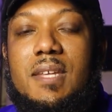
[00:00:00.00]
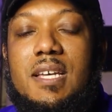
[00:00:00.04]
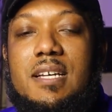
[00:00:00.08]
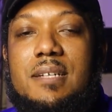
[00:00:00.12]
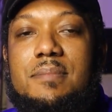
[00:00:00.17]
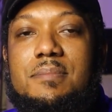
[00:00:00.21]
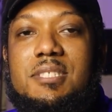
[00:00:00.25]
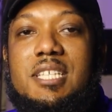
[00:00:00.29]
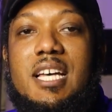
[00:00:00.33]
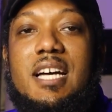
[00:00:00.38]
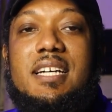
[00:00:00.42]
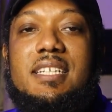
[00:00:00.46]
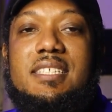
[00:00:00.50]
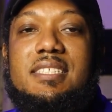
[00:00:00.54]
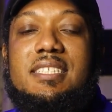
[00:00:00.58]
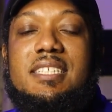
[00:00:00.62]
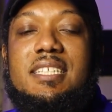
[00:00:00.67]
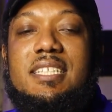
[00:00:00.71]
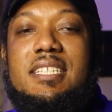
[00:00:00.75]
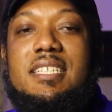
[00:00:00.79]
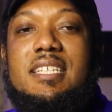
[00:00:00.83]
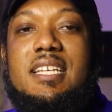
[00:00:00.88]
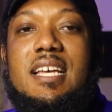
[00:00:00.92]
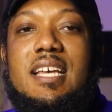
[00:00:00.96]
Zaha
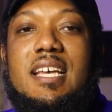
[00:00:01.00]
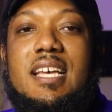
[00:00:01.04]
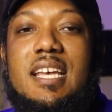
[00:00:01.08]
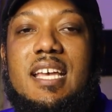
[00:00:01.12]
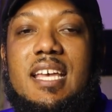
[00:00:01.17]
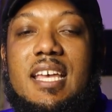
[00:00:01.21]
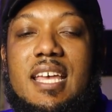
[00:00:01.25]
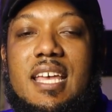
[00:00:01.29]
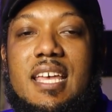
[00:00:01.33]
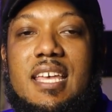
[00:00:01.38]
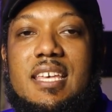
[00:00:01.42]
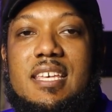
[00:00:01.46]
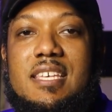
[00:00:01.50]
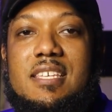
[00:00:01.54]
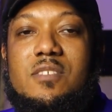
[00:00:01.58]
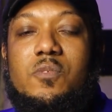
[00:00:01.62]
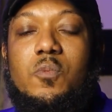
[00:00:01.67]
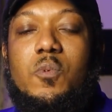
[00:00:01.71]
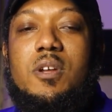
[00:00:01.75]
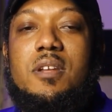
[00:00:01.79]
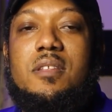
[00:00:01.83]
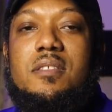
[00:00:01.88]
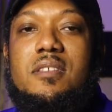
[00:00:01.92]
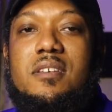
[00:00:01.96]
Hadid is
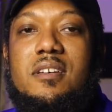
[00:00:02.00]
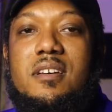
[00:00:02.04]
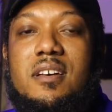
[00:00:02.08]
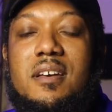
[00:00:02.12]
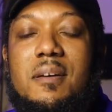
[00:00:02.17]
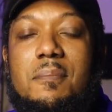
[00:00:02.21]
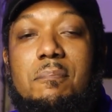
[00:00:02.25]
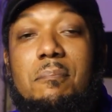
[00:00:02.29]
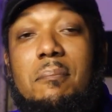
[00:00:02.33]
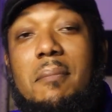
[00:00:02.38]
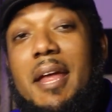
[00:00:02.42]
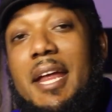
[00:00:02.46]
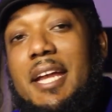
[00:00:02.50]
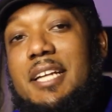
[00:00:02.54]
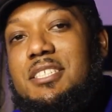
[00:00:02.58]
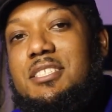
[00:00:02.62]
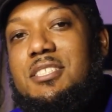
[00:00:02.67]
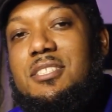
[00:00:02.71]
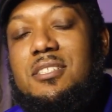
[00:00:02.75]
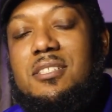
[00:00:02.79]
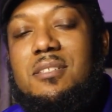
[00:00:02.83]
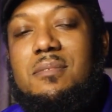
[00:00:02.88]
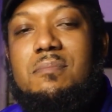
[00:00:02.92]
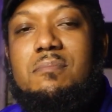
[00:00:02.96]
one of the
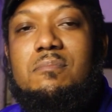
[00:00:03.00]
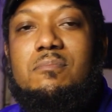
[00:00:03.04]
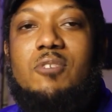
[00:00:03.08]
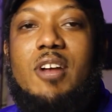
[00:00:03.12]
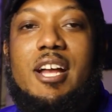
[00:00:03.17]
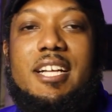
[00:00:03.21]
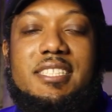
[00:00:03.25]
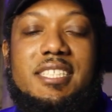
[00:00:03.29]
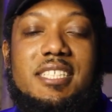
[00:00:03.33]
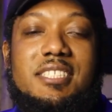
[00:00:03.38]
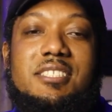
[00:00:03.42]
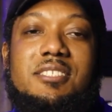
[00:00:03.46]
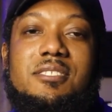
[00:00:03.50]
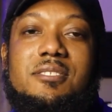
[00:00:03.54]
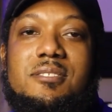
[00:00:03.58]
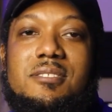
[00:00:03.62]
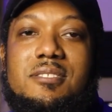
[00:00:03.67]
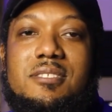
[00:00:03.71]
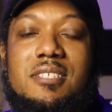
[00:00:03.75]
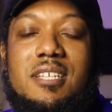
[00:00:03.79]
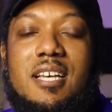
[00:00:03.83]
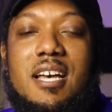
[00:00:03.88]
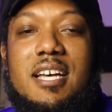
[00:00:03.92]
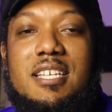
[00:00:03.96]
major
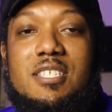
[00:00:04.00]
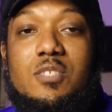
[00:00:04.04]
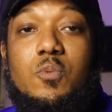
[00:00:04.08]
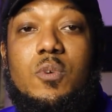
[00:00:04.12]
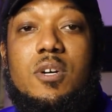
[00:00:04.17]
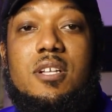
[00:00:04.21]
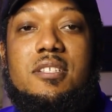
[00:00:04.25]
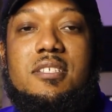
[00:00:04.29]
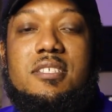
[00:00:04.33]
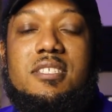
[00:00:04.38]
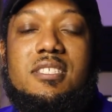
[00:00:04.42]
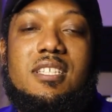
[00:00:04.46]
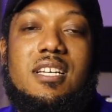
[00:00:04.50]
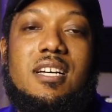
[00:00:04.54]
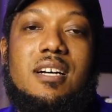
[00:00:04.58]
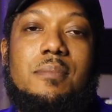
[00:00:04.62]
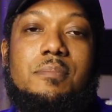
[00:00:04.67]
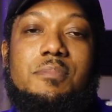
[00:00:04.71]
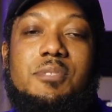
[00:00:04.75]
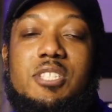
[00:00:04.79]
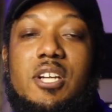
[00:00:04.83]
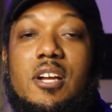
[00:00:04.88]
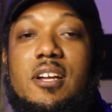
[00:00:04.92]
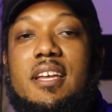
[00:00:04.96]
practitioners, as well as
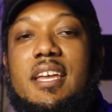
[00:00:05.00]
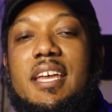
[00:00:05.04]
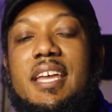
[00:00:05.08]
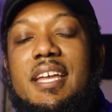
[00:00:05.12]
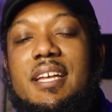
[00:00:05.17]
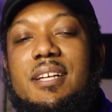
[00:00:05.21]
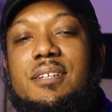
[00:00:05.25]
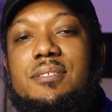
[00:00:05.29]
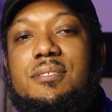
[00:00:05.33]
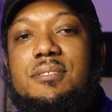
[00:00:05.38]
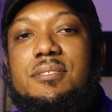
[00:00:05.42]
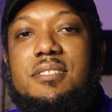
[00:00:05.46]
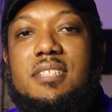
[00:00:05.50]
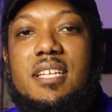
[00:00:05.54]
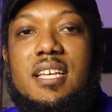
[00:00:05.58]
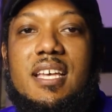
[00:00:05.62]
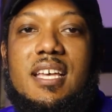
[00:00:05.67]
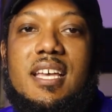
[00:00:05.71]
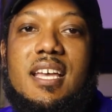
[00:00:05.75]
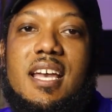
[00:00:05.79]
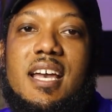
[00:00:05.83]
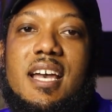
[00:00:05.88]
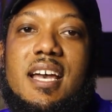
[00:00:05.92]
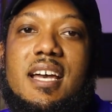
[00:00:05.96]
Jarka Ingels,
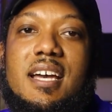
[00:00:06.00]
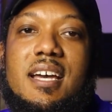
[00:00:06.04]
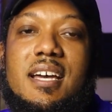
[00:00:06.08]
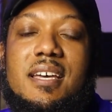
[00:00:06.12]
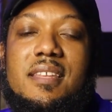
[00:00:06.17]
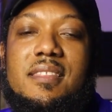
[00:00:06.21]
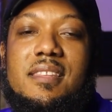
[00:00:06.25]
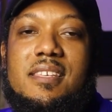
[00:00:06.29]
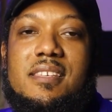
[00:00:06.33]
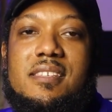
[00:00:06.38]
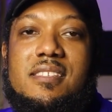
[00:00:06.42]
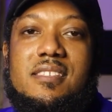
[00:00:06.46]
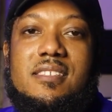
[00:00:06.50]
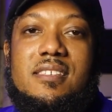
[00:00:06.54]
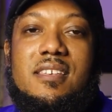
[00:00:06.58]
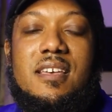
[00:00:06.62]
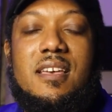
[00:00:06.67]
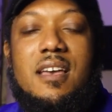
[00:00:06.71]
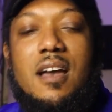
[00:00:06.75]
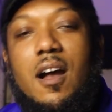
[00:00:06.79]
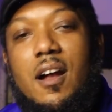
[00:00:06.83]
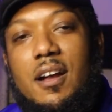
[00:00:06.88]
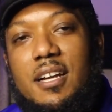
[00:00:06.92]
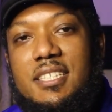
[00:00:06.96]
and these
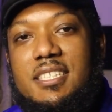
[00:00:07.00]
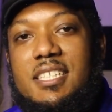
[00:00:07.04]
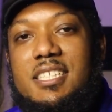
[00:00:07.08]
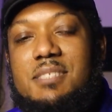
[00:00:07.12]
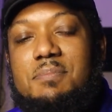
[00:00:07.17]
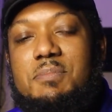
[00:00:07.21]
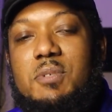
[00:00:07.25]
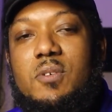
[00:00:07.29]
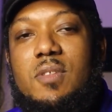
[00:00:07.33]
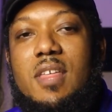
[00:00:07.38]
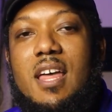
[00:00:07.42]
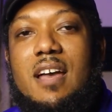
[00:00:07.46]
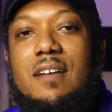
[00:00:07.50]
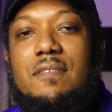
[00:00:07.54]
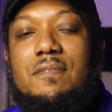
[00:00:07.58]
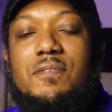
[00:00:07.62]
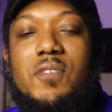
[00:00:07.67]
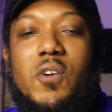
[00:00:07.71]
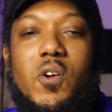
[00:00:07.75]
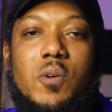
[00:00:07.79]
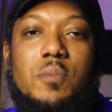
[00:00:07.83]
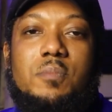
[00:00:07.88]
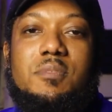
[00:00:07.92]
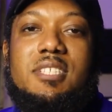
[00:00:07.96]
architects both have
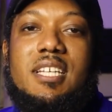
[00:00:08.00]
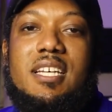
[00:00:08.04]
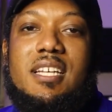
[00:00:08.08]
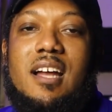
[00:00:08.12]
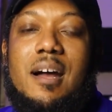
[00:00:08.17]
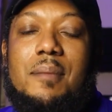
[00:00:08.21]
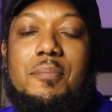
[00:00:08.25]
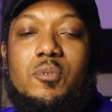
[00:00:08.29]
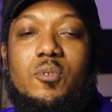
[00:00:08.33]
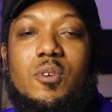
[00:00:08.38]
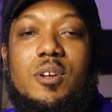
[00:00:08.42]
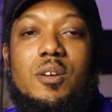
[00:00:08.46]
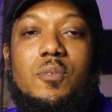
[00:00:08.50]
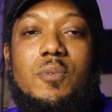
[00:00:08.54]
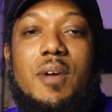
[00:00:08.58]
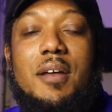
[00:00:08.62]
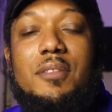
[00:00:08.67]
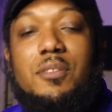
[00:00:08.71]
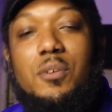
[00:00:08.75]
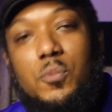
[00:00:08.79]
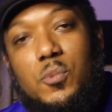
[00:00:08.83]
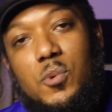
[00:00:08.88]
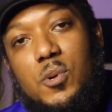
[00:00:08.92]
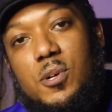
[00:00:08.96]
firms that operate
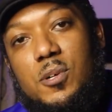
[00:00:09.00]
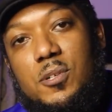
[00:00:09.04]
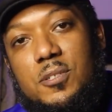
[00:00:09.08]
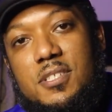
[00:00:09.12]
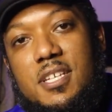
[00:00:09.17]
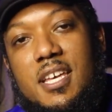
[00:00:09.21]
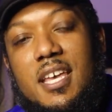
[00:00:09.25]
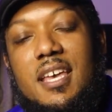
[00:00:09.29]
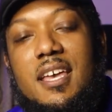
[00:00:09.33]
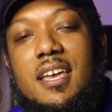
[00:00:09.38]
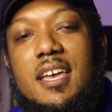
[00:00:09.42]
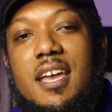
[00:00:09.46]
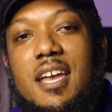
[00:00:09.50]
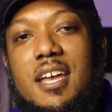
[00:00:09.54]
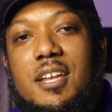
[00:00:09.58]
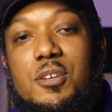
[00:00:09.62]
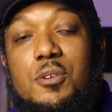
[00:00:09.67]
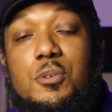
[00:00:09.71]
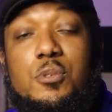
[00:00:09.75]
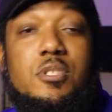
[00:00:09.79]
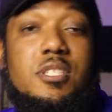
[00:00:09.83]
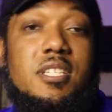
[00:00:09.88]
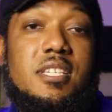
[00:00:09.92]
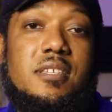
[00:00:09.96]
around the world, and
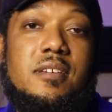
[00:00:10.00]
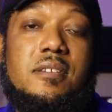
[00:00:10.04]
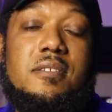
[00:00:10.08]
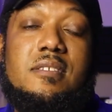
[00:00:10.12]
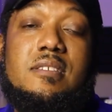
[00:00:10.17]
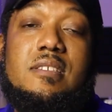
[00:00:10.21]
you'll see their